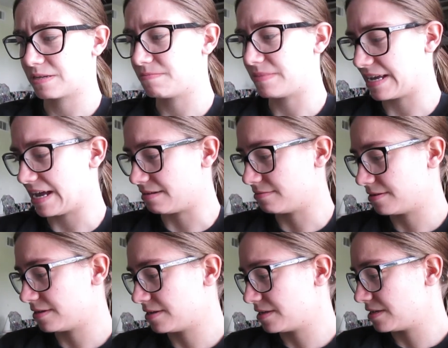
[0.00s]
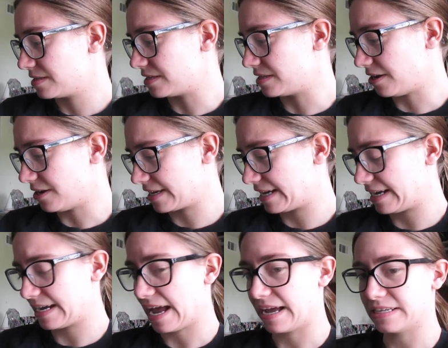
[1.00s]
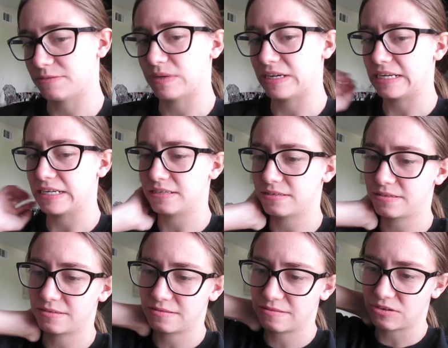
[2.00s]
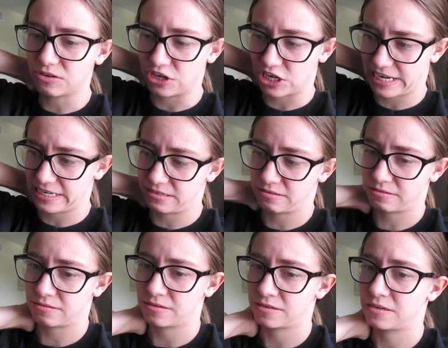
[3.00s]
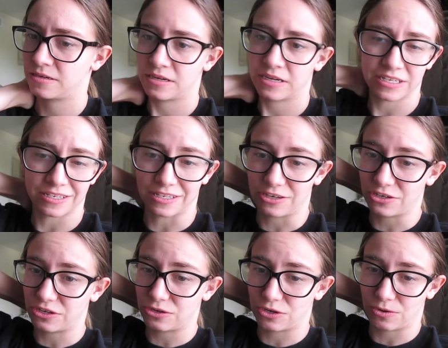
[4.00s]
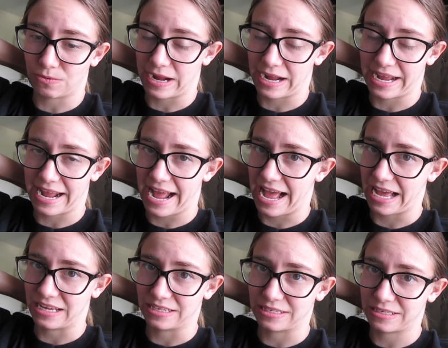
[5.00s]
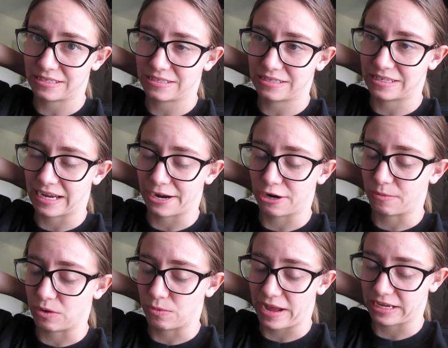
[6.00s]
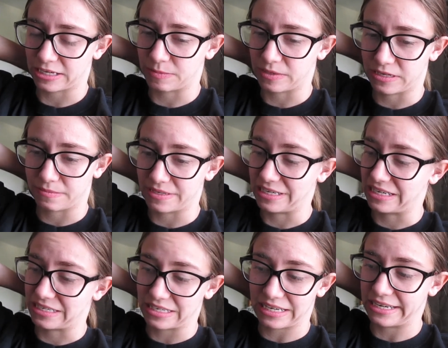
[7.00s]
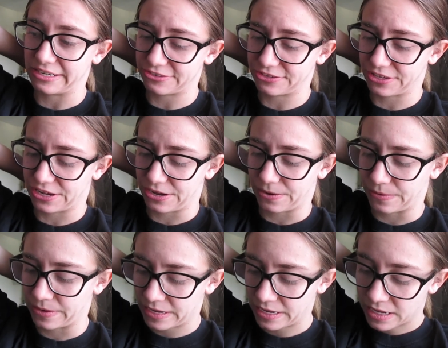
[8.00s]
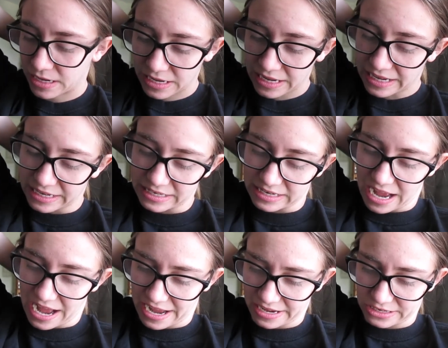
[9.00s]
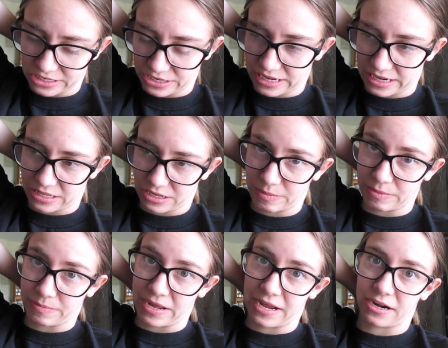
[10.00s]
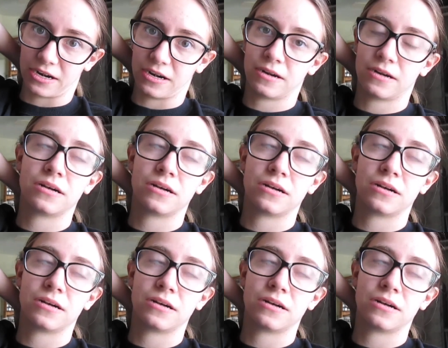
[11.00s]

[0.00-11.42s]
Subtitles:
yeah, the doggy has been good. Still don't know why he has terrible wax buildup in his ears, though. His eye is looking a little bit better.